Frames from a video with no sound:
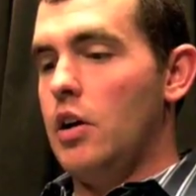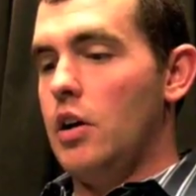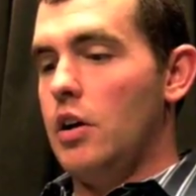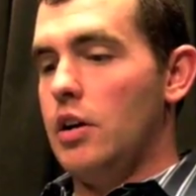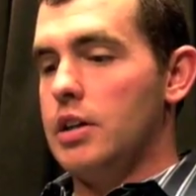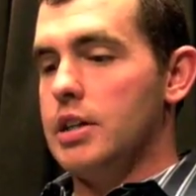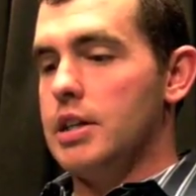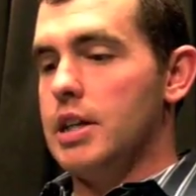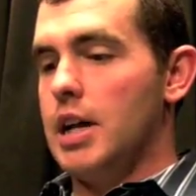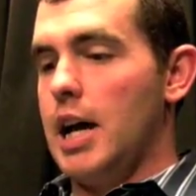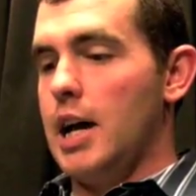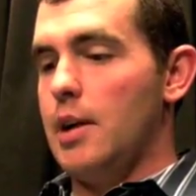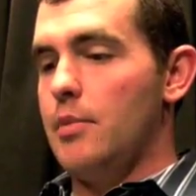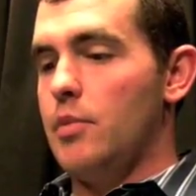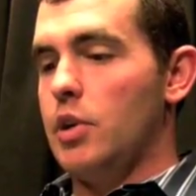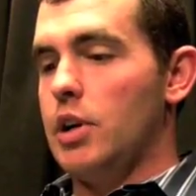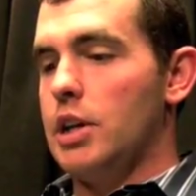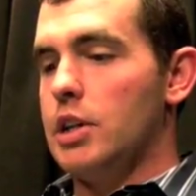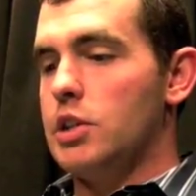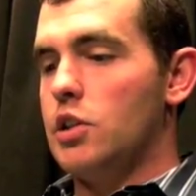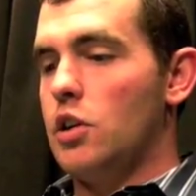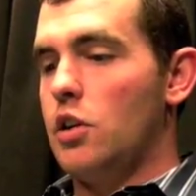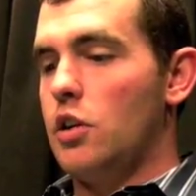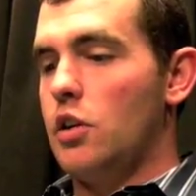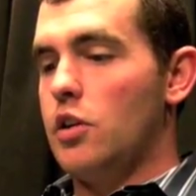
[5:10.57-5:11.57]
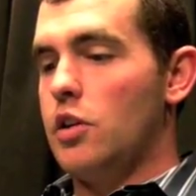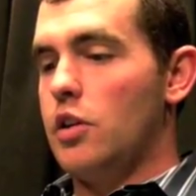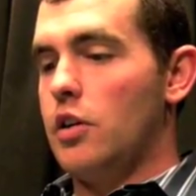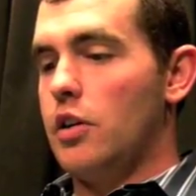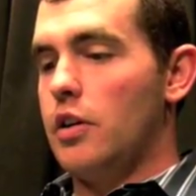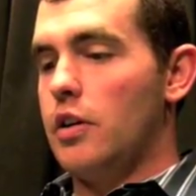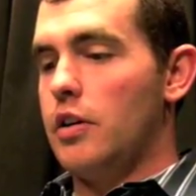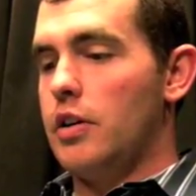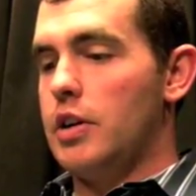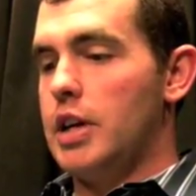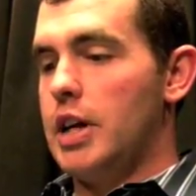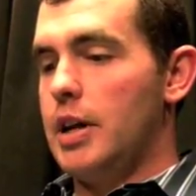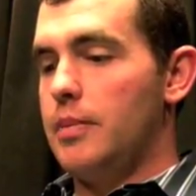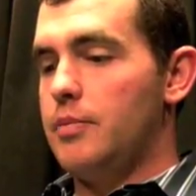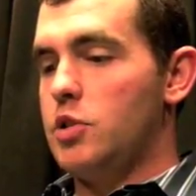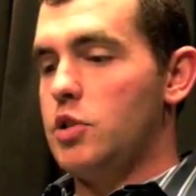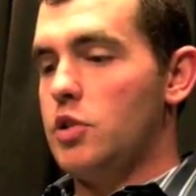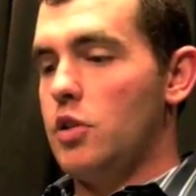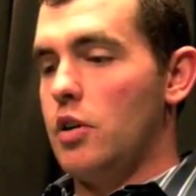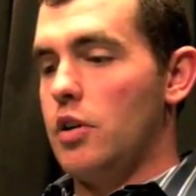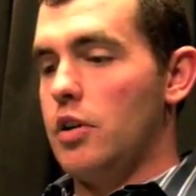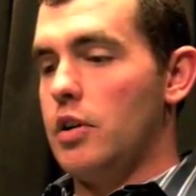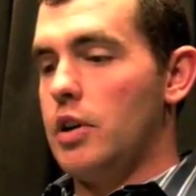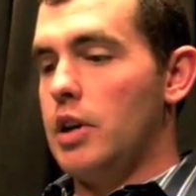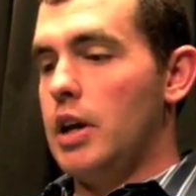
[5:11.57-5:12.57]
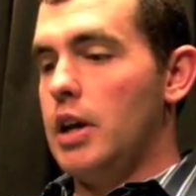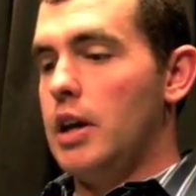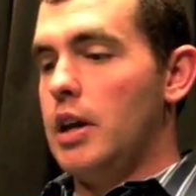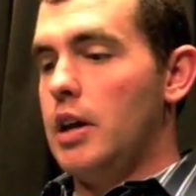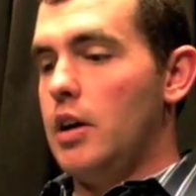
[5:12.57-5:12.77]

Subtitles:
on time or gets hurt on our depth chart,